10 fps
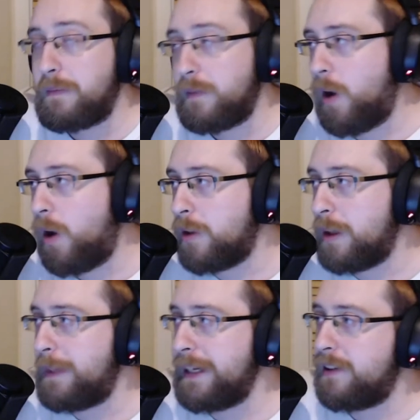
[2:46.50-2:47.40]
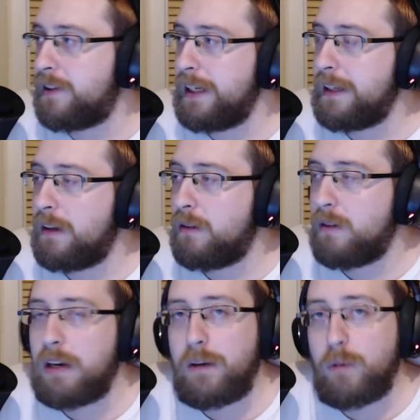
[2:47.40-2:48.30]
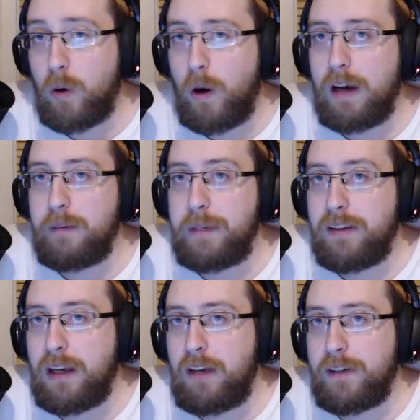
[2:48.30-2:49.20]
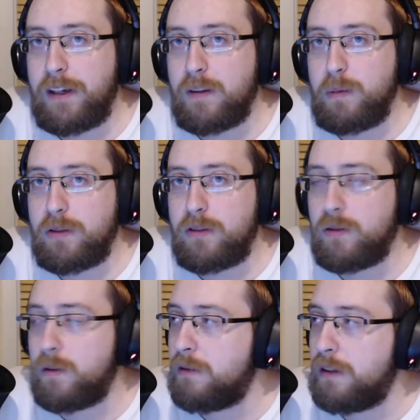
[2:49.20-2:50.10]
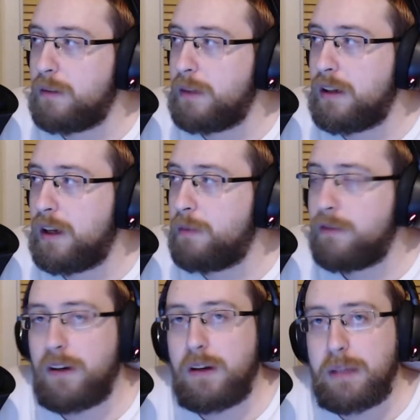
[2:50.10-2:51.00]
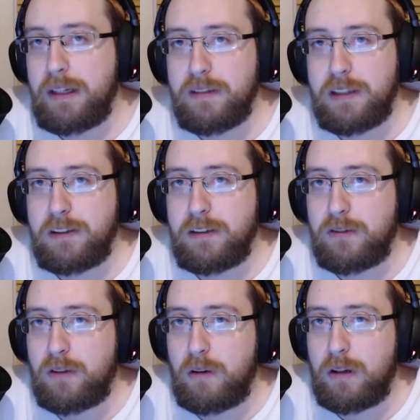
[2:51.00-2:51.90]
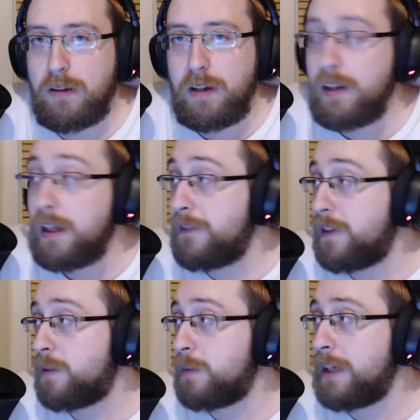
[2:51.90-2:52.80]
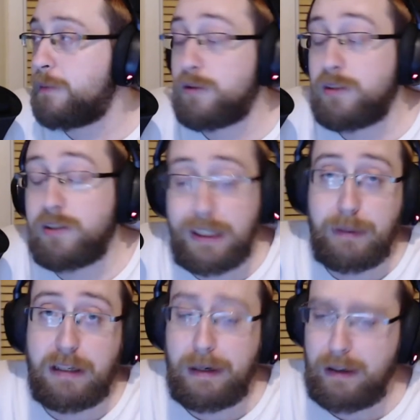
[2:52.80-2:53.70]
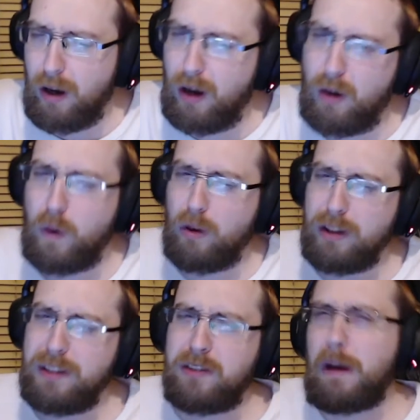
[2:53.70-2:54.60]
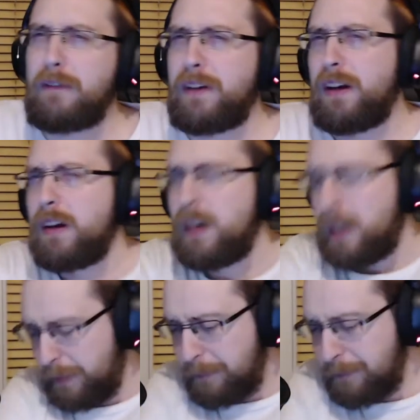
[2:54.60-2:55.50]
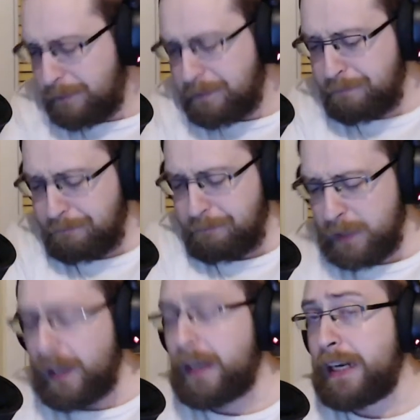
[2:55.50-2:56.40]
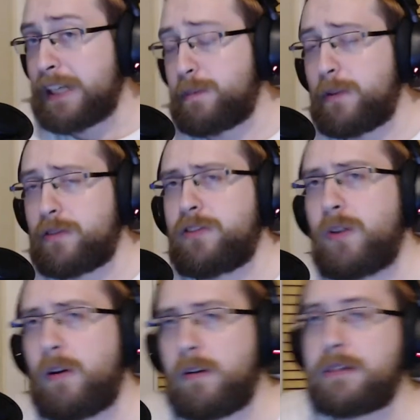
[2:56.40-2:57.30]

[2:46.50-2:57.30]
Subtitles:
on the PC that will like require me to have an Xbox controller, and I'm like, I prefer a PlayStation controller. Even some games on Steam are like, oh, we want you to have an Xbox controller,